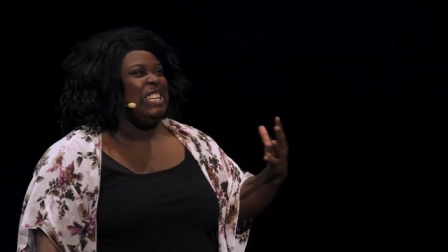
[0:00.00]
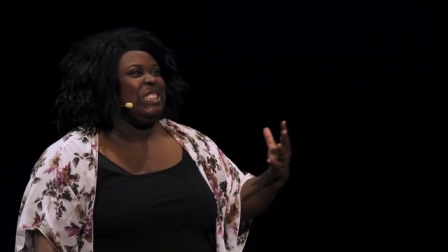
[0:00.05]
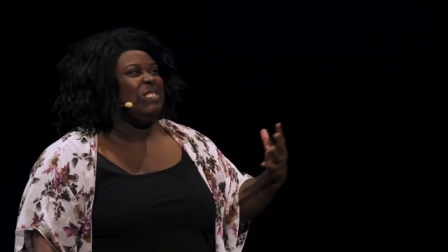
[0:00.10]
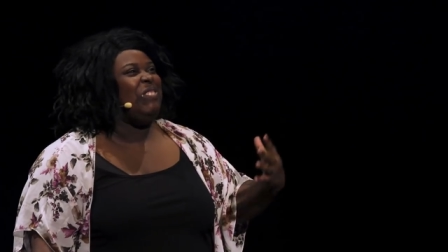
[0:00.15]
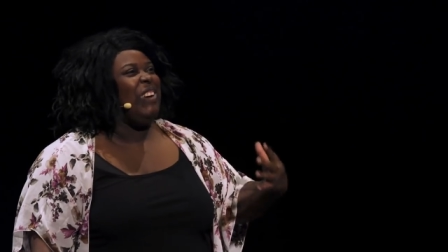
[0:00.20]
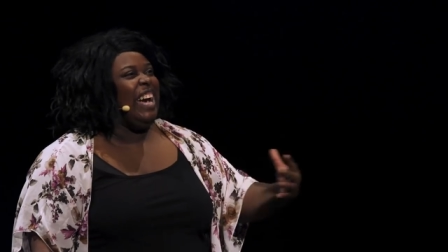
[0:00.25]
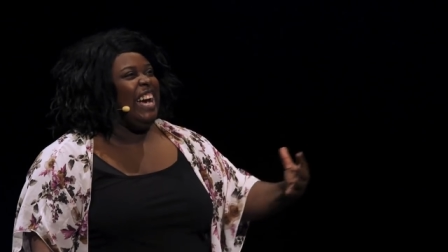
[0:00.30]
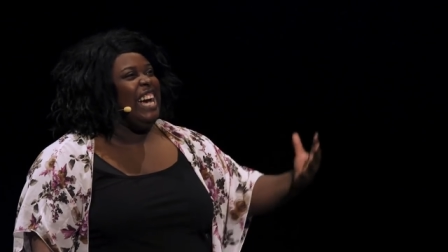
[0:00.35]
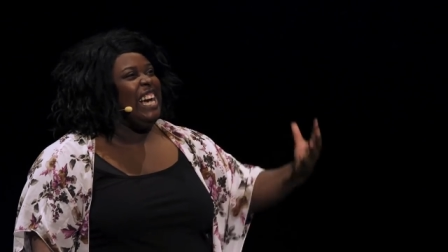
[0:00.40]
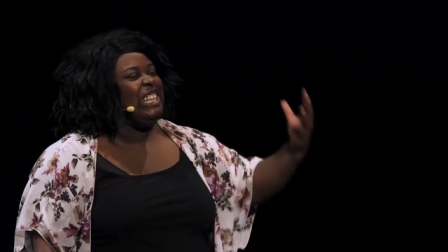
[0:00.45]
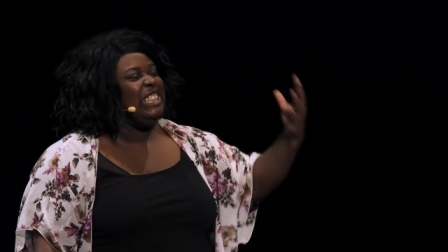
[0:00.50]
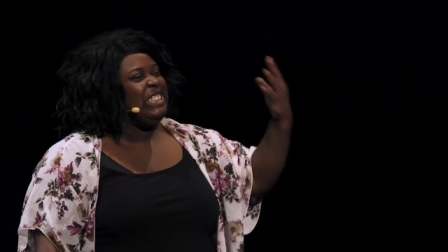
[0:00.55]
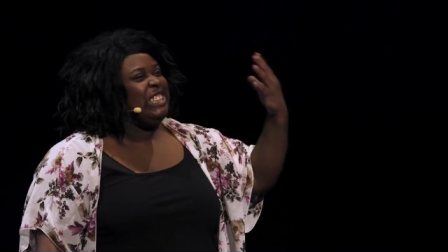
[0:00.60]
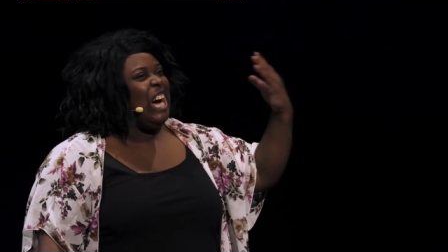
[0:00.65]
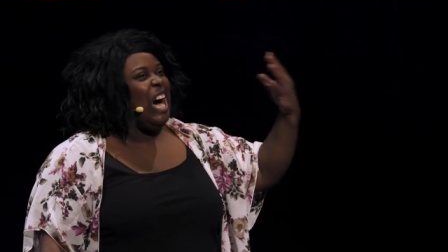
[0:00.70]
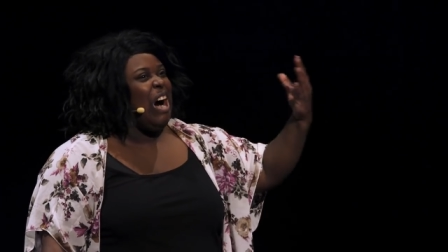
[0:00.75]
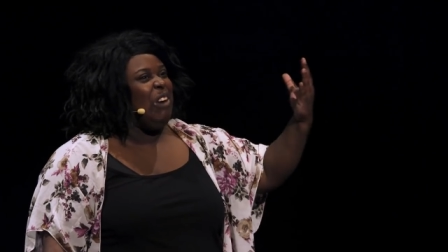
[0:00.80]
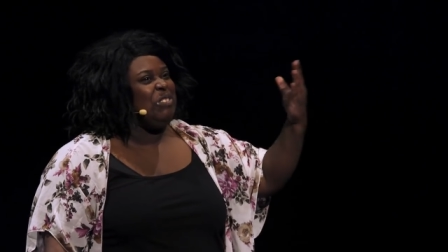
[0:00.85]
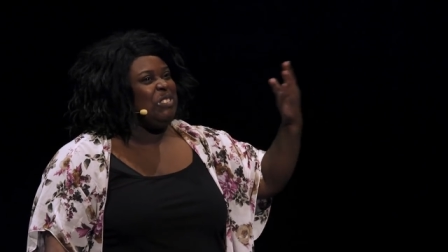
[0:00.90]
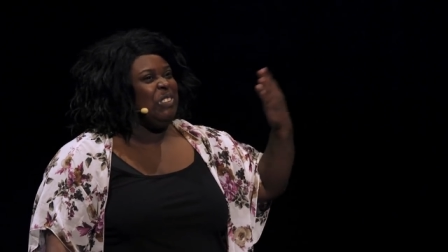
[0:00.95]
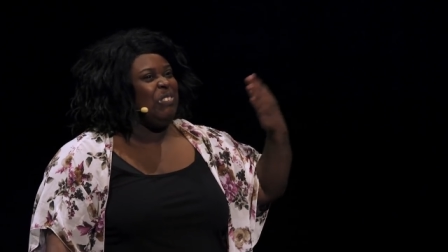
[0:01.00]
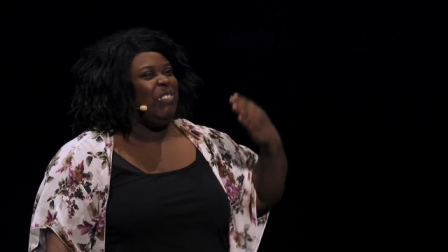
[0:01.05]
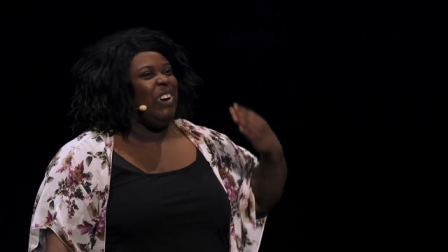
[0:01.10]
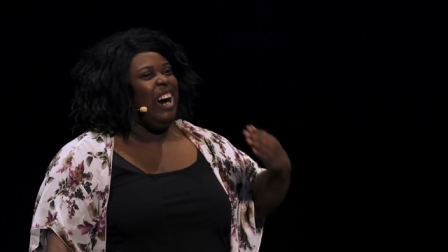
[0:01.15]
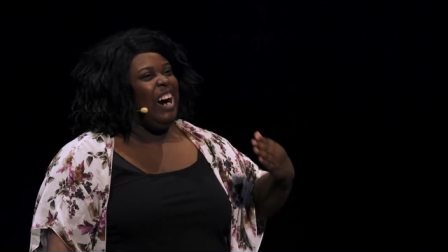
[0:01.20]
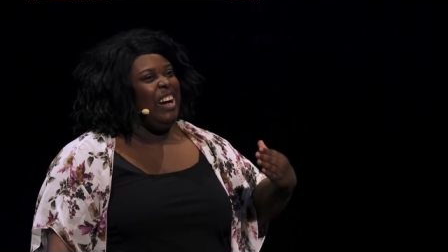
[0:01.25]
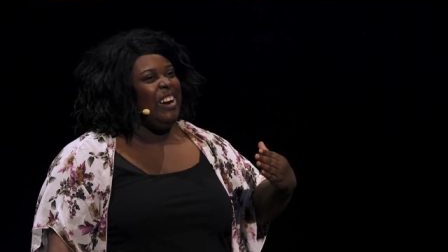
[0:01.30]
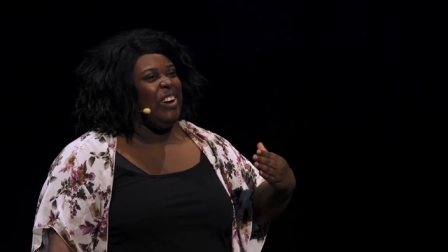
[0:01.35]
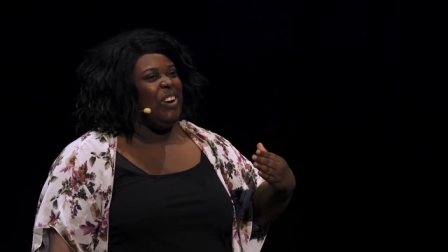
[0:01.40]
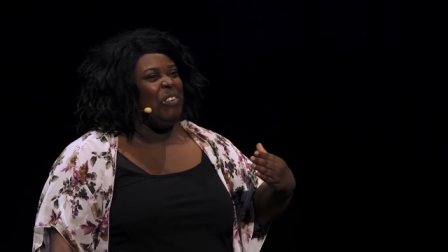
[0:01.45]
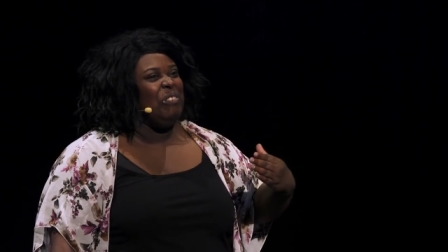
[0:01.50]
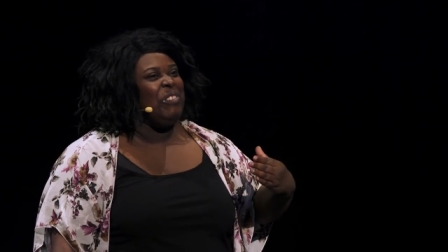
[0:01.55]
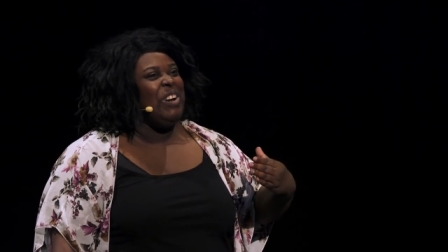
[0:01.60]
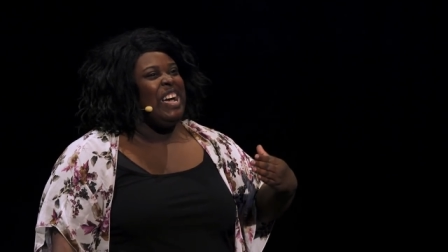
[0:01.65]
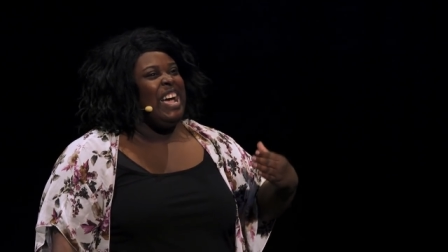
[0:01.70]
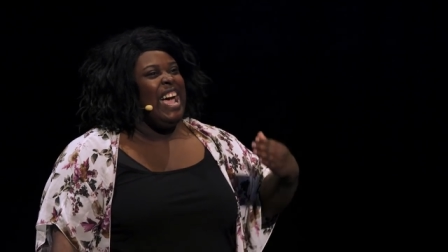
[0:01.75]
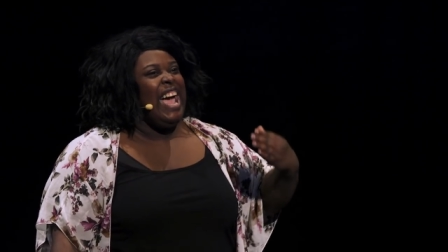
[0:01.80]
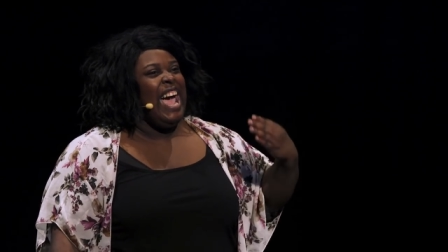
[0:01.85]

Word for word: this page top to bottom,